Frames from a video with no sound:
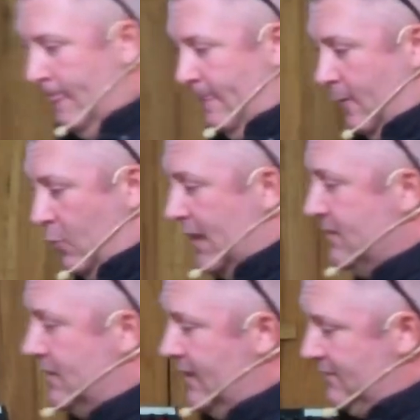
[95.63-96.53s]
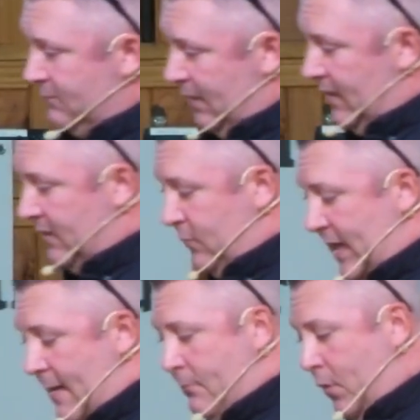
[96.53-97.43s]
The reason is is because we
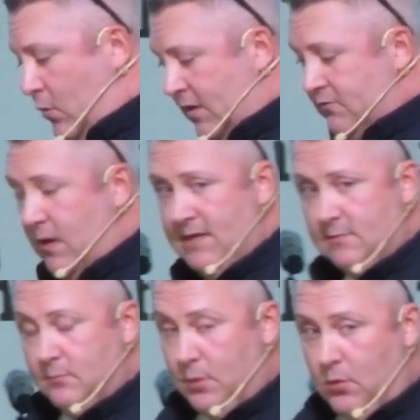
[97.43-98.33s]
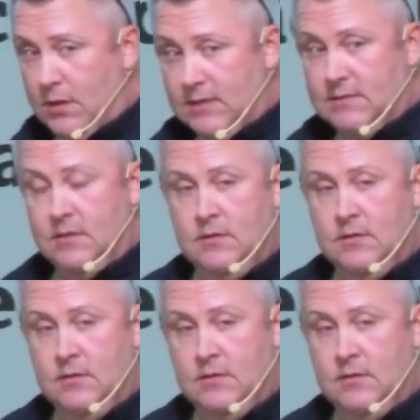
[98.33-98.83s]
got boys raising boys.